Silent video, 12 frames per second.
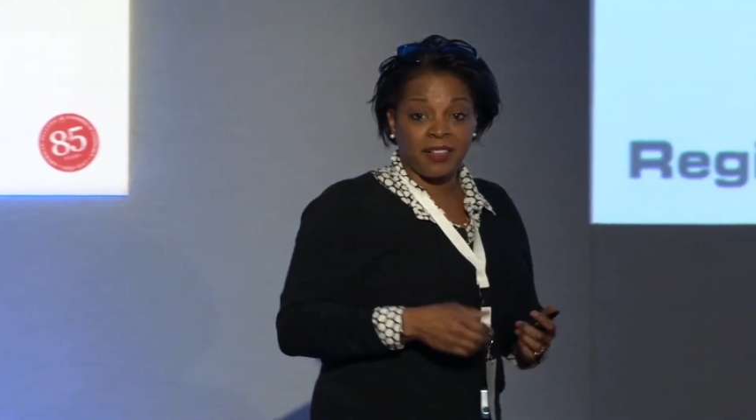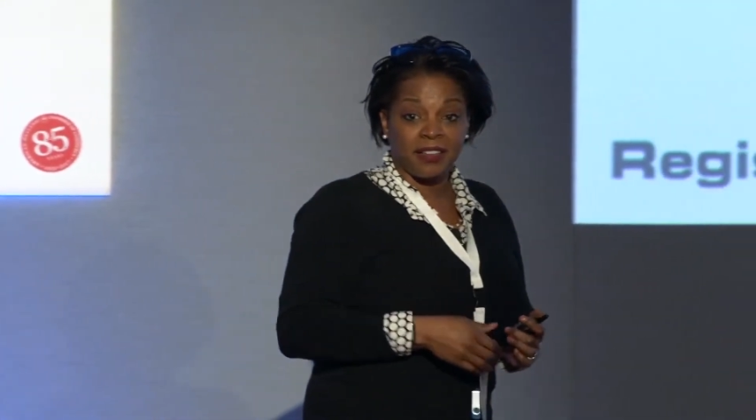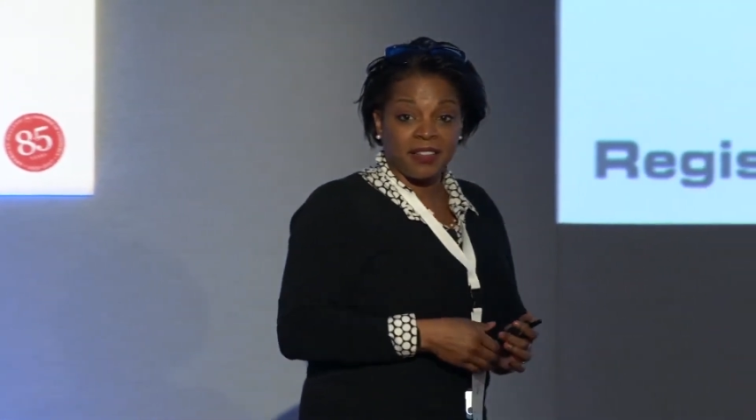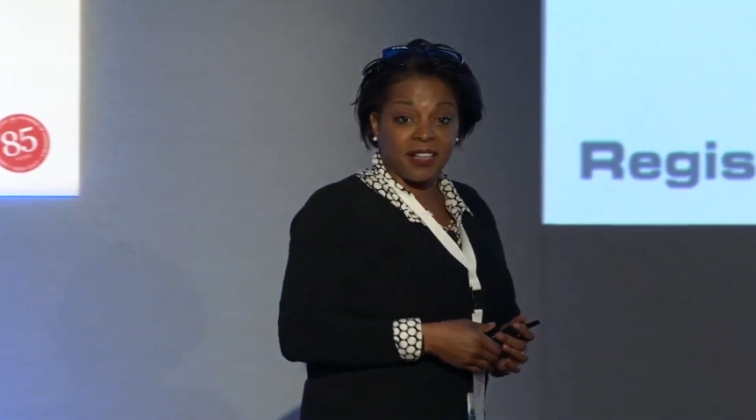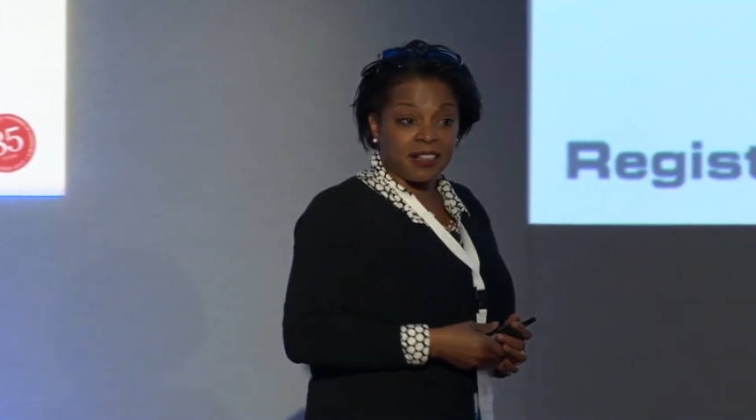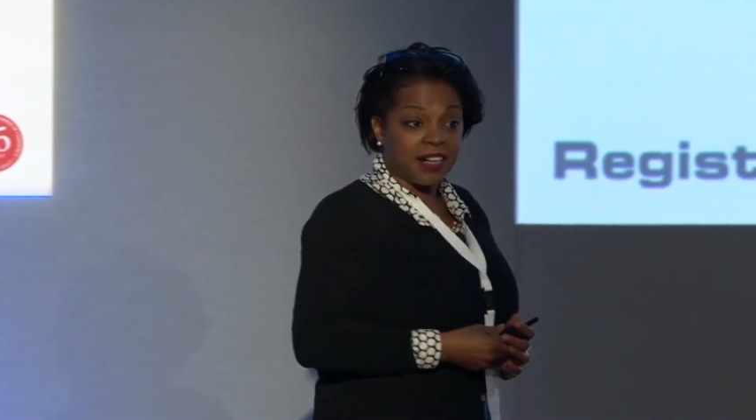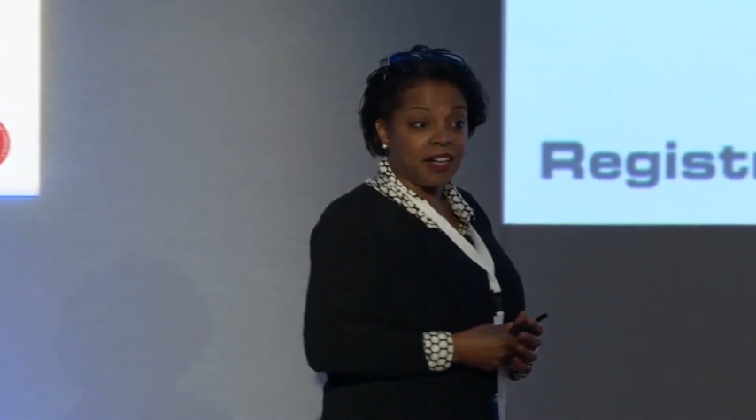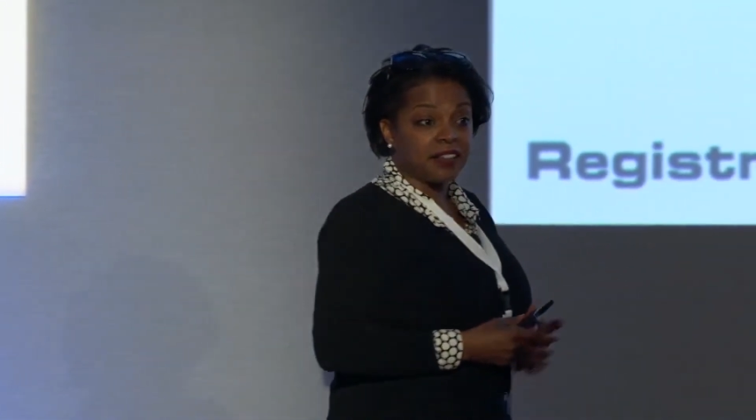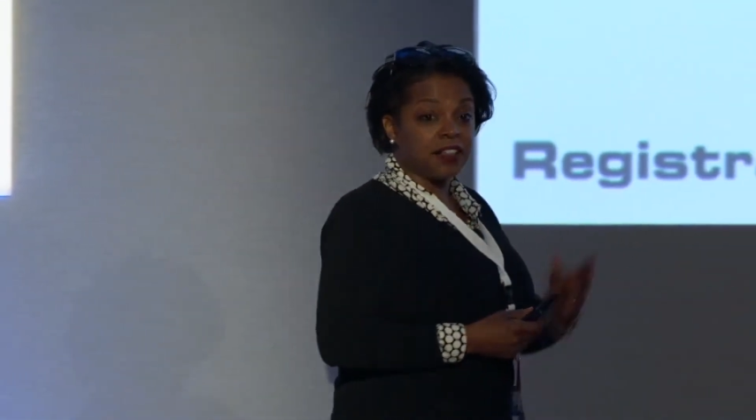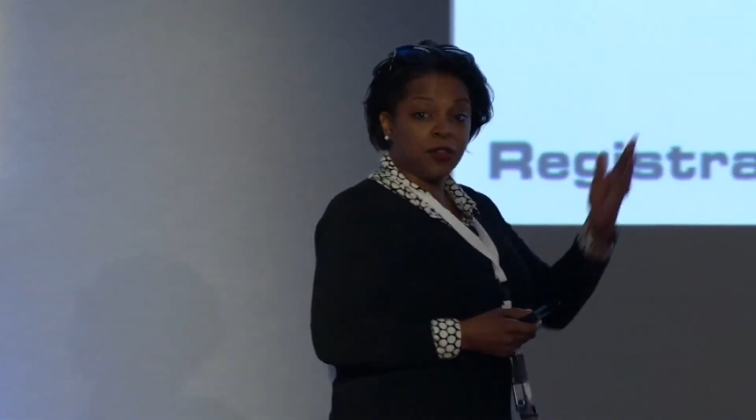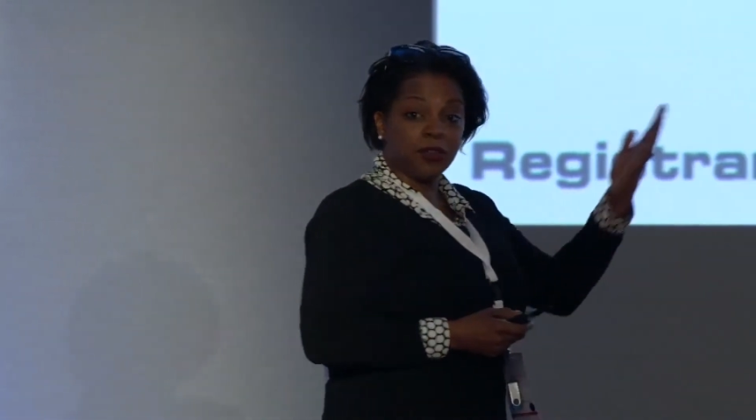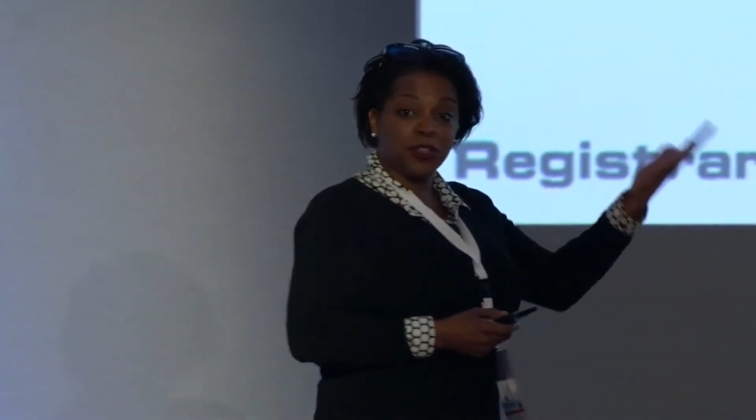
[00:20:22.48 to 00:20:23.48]
that now they
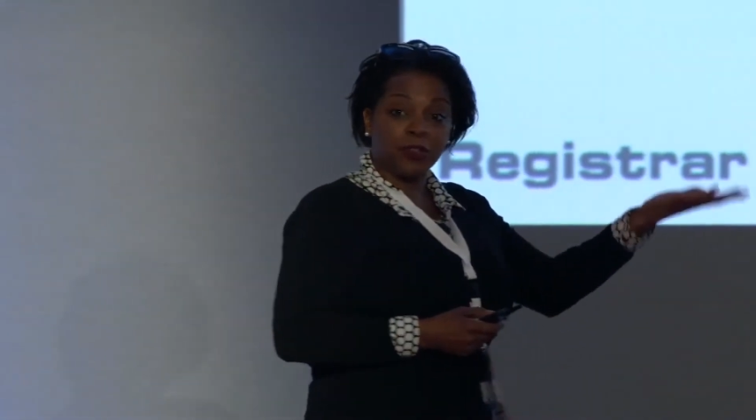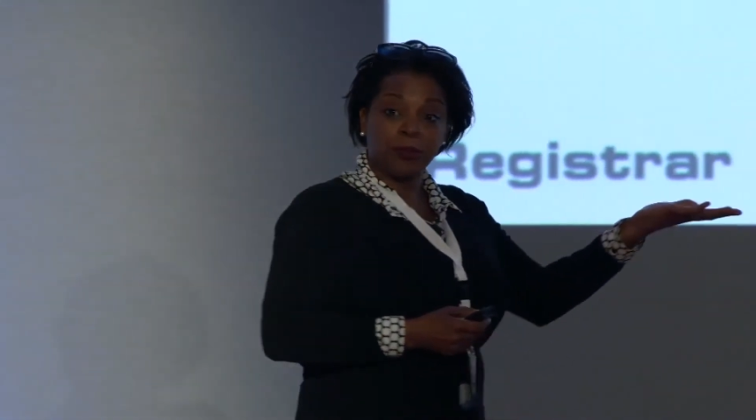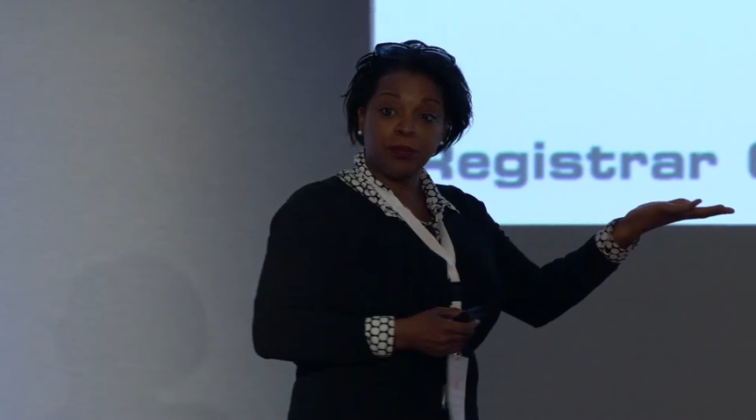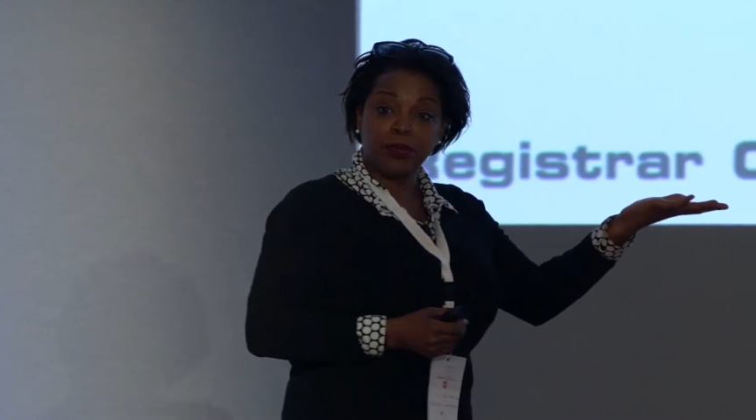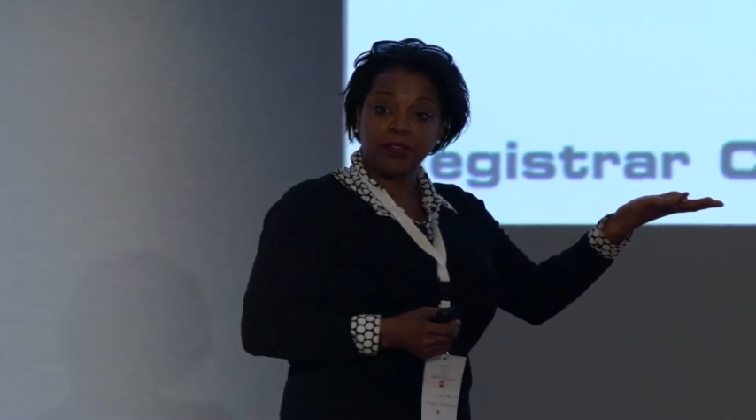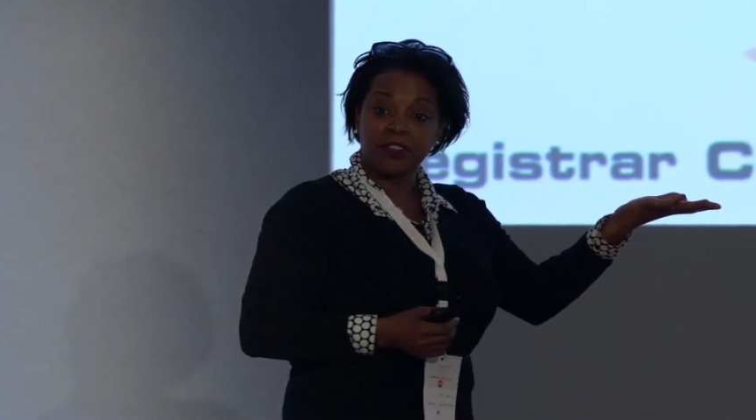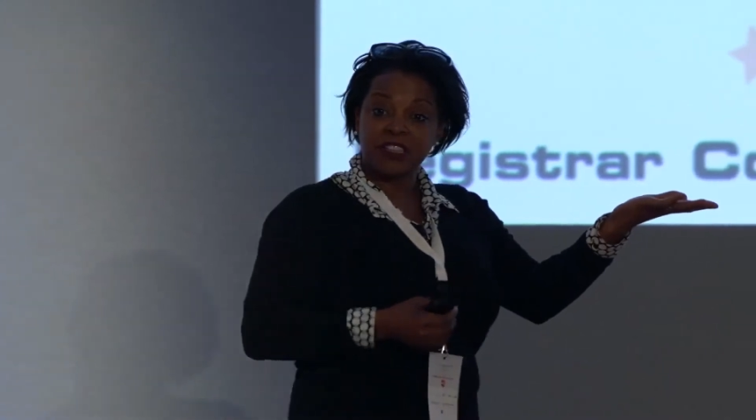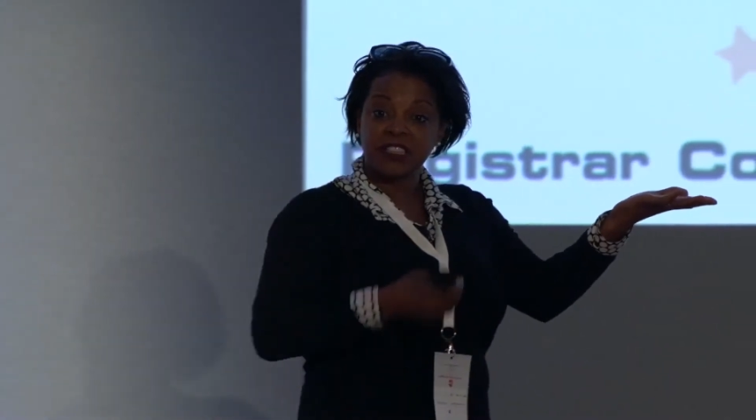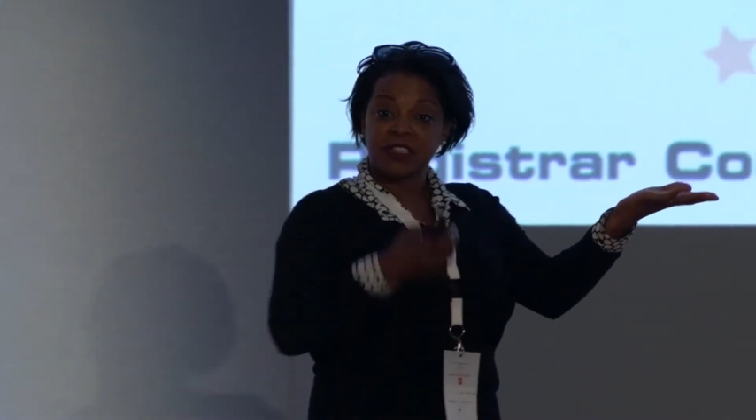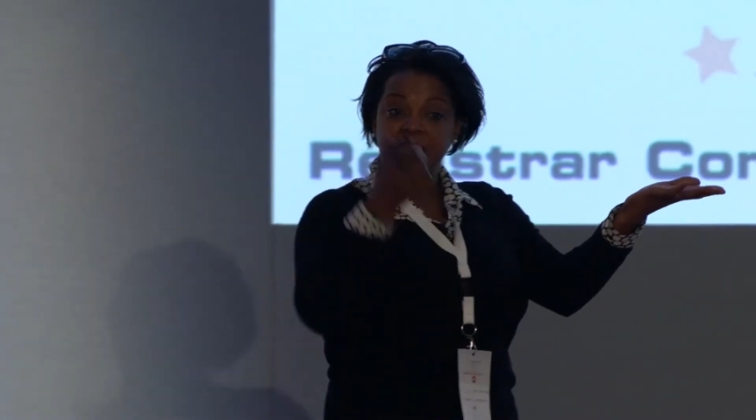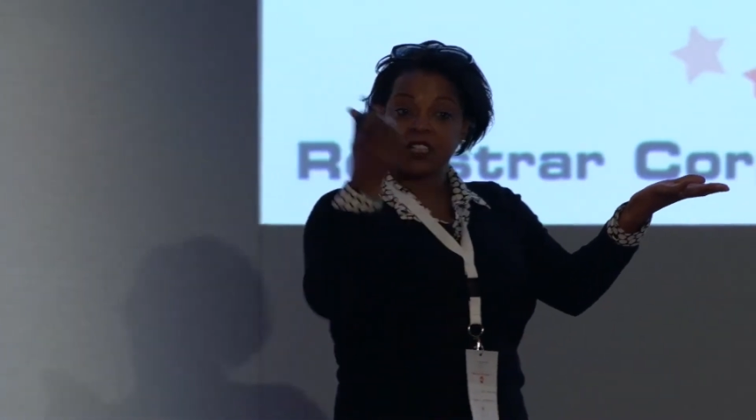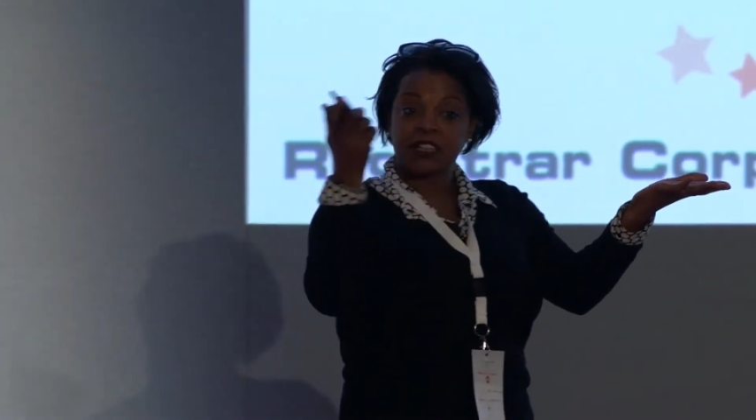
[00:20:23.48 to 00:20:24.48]
know who your importer is,
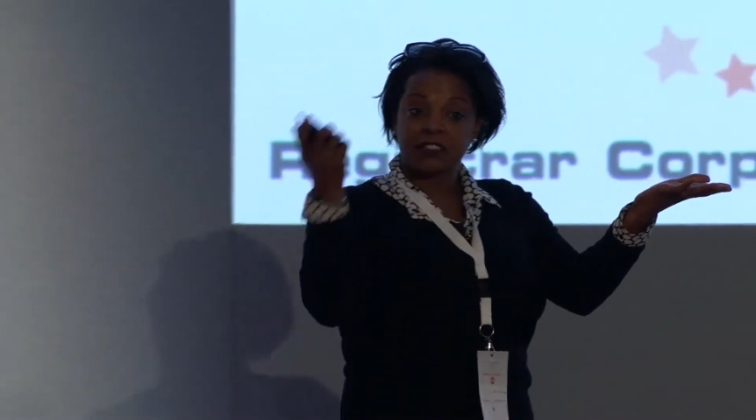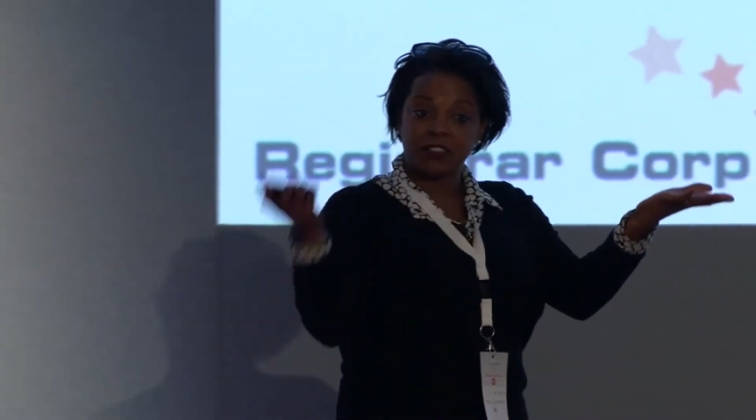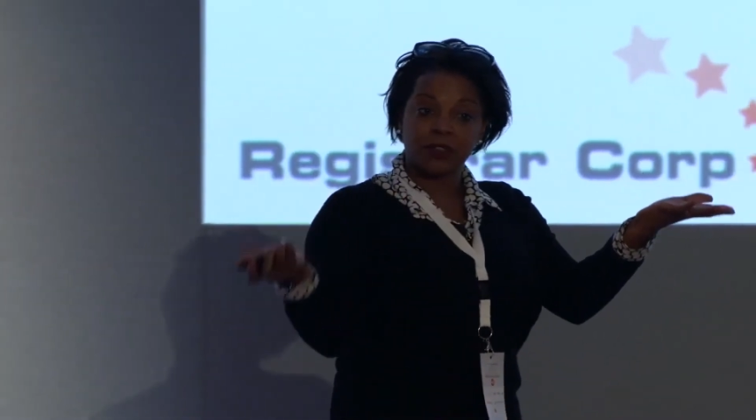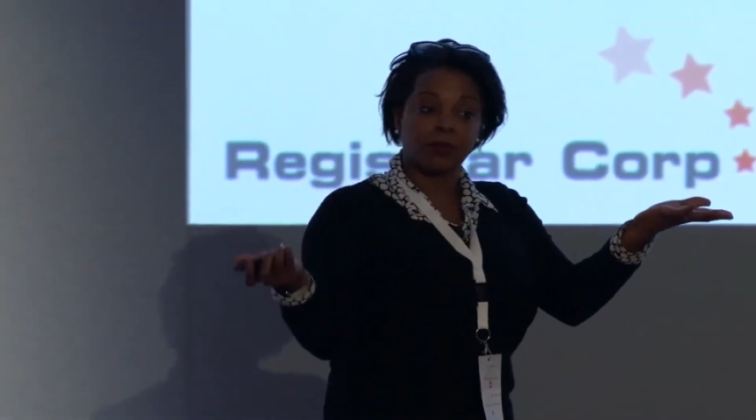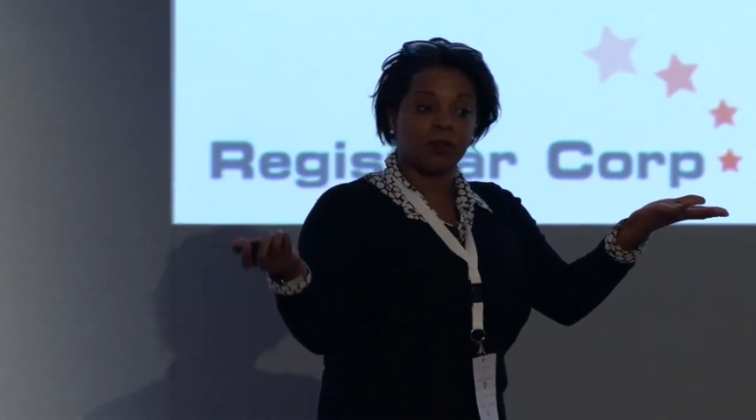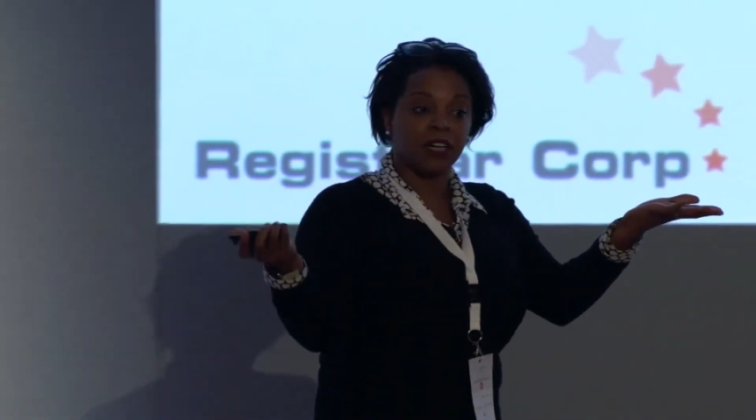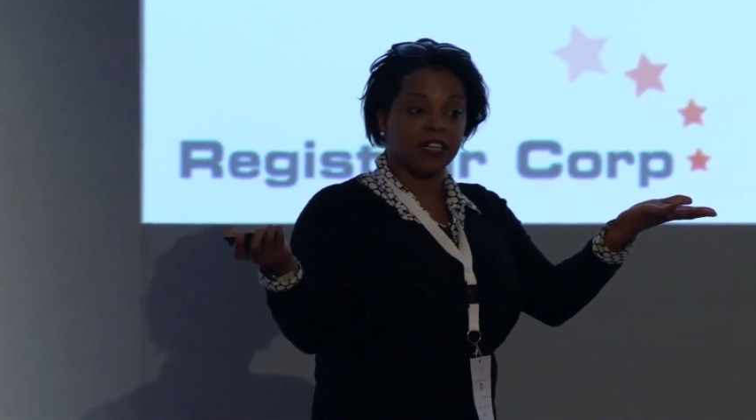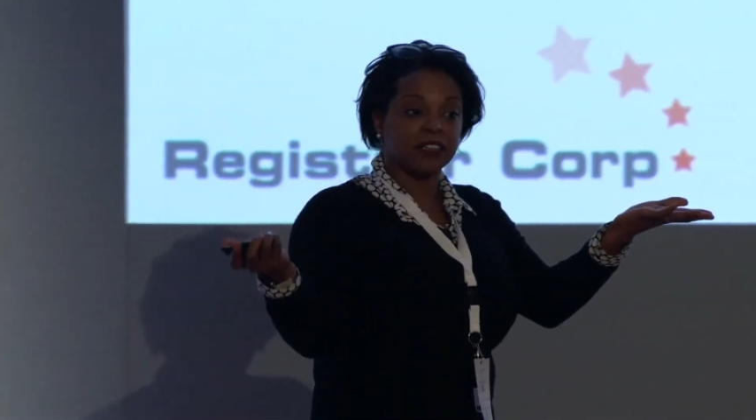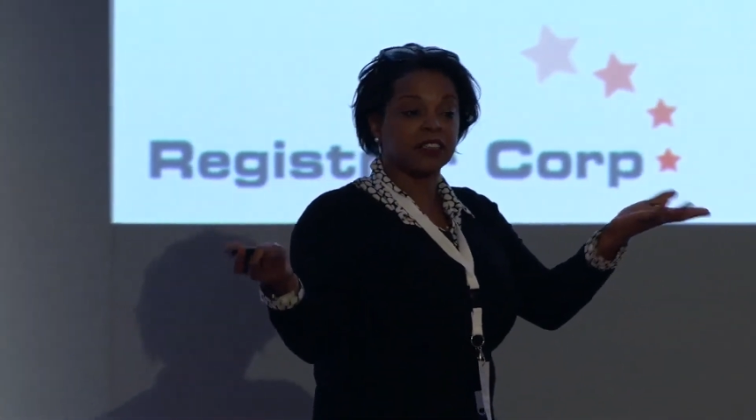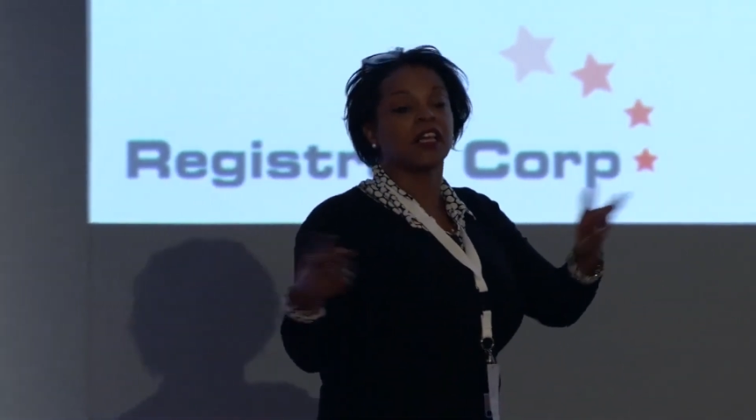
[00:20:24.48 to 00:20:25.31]
they've connected to the product,